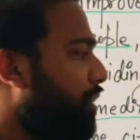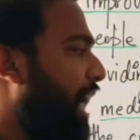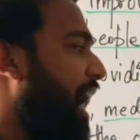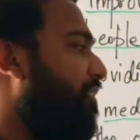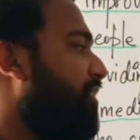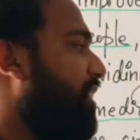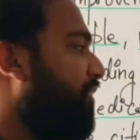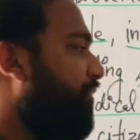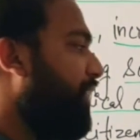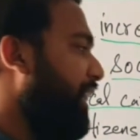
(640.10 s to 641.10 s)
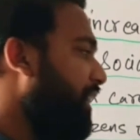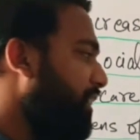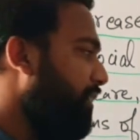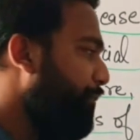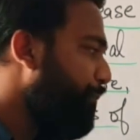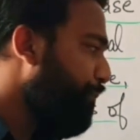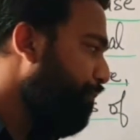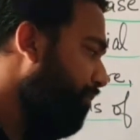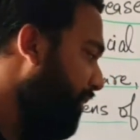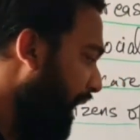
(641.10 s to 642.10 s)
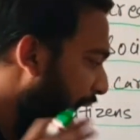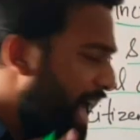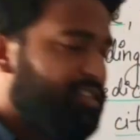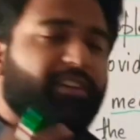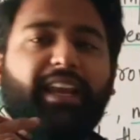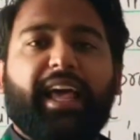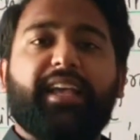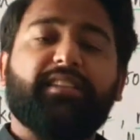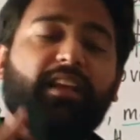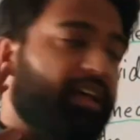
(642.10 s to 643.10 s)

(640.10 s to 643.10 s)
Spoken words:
could have different as well as